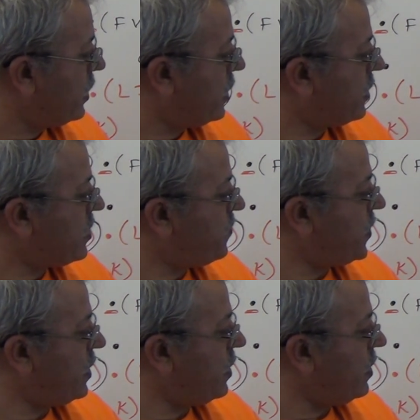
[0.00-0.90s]
it is
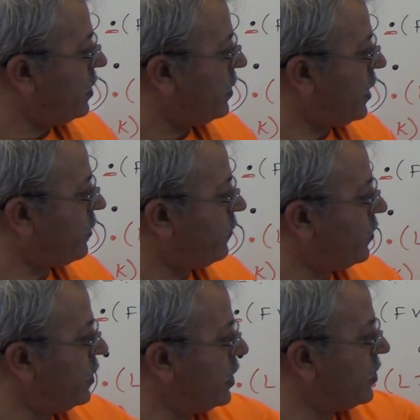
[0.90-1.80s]
P,
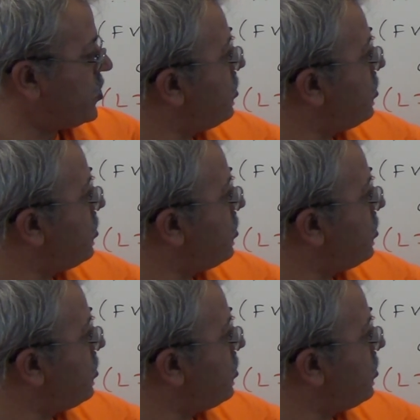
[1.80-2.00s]
therefore it is